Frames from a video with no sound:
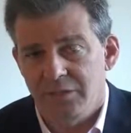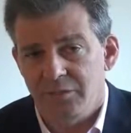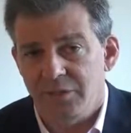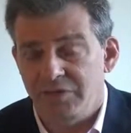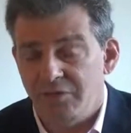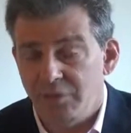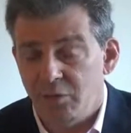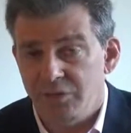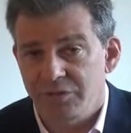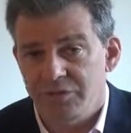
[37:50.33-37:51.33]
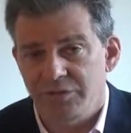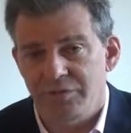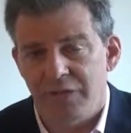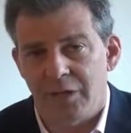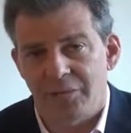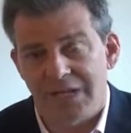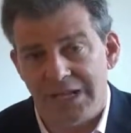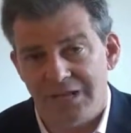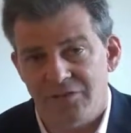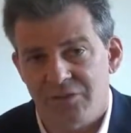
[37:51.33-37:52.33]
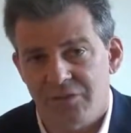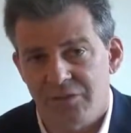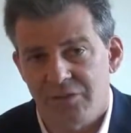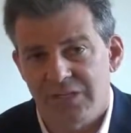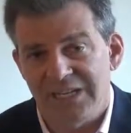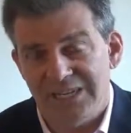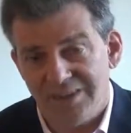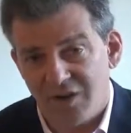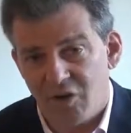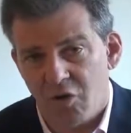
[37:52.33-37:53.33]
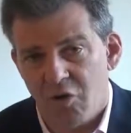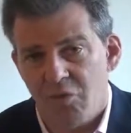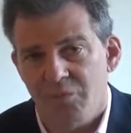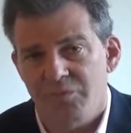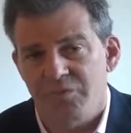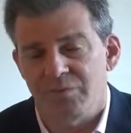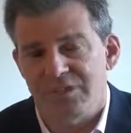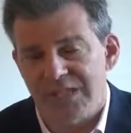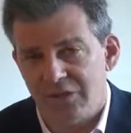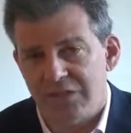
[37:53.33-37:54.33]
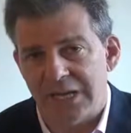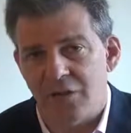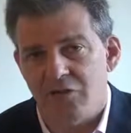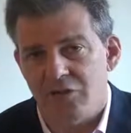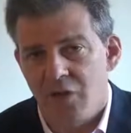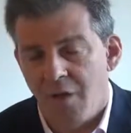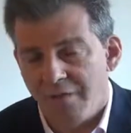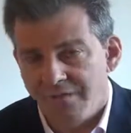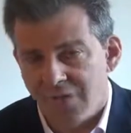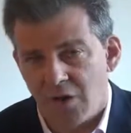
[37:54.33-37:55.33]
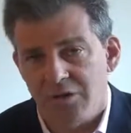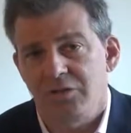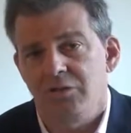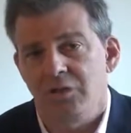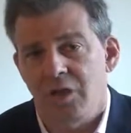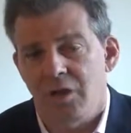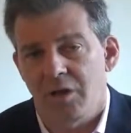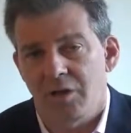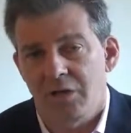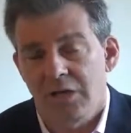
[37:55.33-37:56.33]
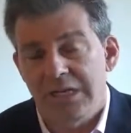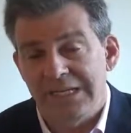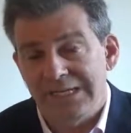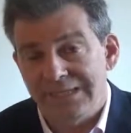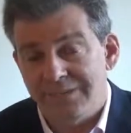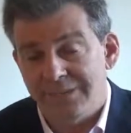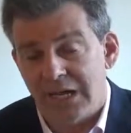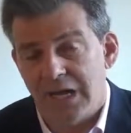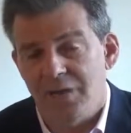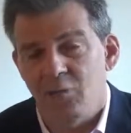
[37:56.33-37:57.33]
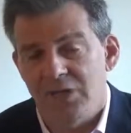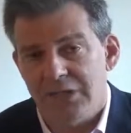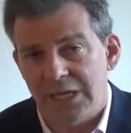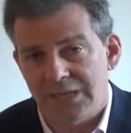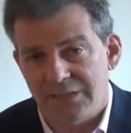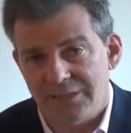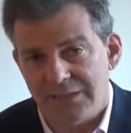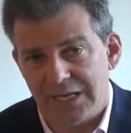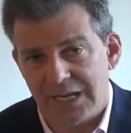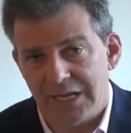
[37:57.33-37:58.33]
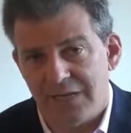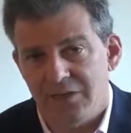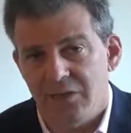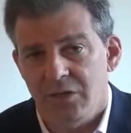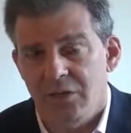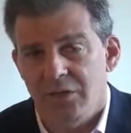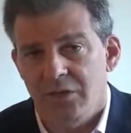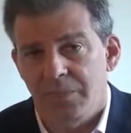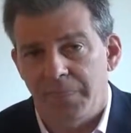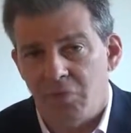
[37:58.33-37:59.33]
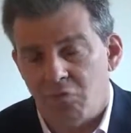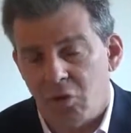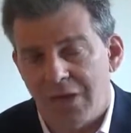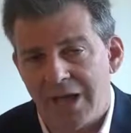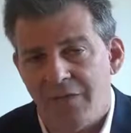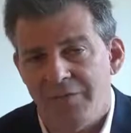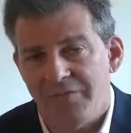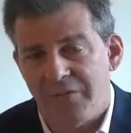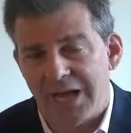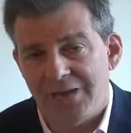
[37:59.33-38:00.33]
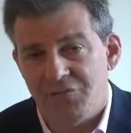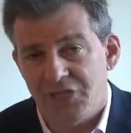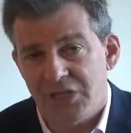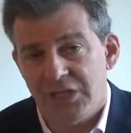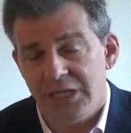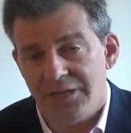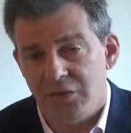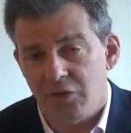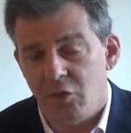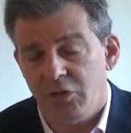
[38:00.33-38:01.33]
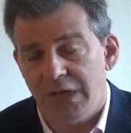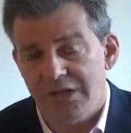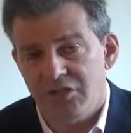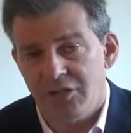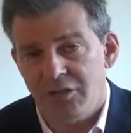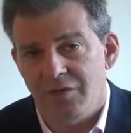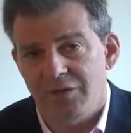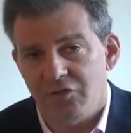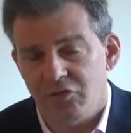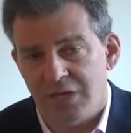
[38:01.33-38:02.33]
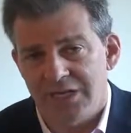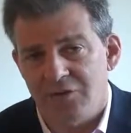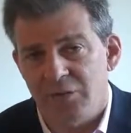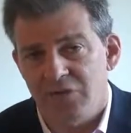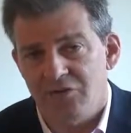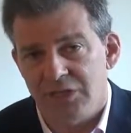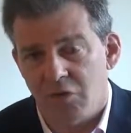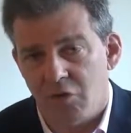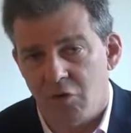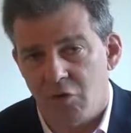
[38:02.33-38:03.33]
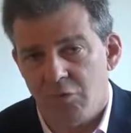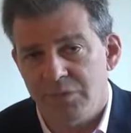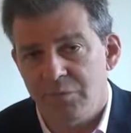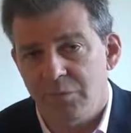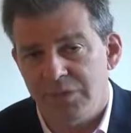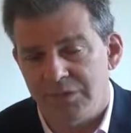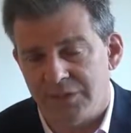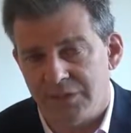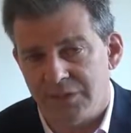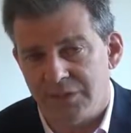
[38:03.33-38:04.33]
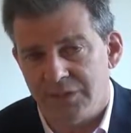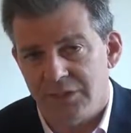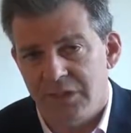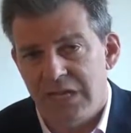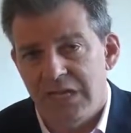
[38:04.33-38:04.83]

being forced to develop cancer in their homes from cell towers far too long. It's time we take a stand. The rollout of 5G and the location of these transmitters near our homes and businesses